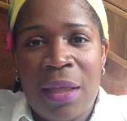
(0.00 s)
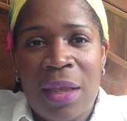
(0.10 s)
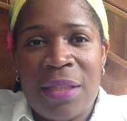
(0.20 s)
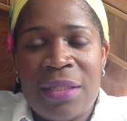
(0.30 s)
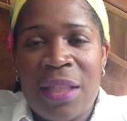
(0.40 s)

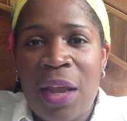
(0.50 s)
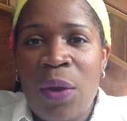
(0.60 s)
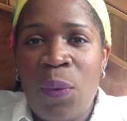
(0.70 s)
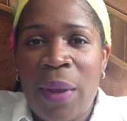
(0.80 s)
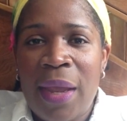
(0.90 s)
it's their
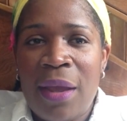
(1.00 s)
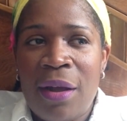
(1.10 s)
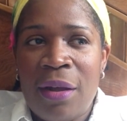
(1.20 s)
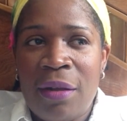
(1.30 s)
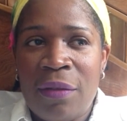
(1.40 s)
way
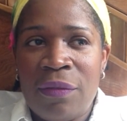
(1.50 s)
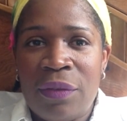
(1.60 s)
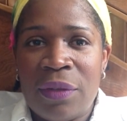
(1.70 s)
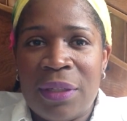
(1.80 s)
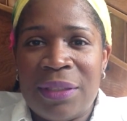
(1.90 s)
of
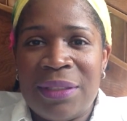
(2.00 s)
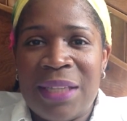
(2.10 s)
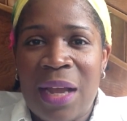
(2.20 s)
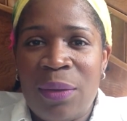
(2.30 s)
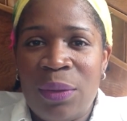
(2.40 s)

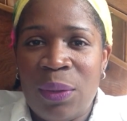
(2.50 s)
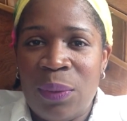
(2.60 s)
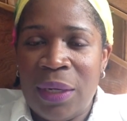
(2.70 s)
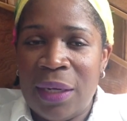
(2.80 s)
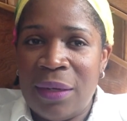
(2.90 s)

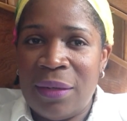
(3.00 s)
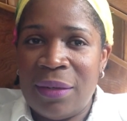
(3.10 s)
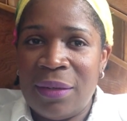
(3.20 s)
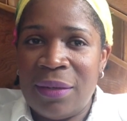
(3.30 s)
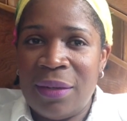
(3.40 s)
downloading
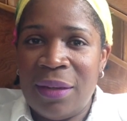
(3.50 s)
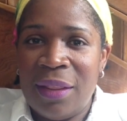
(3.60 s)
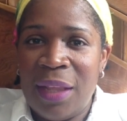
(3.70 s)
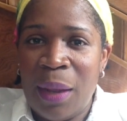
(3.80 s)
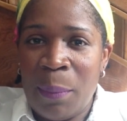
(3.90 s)

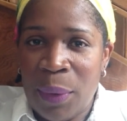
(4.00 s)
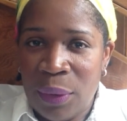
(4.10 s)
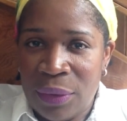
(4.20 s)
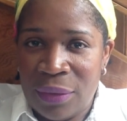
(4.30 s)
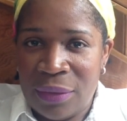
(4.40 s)
their
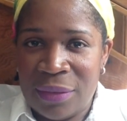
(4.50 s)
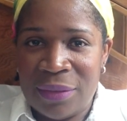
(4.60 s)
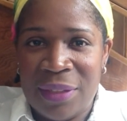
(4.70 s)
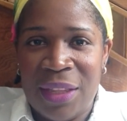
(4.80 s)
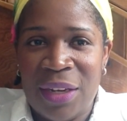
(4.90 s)
burden,
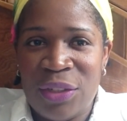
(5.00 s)
their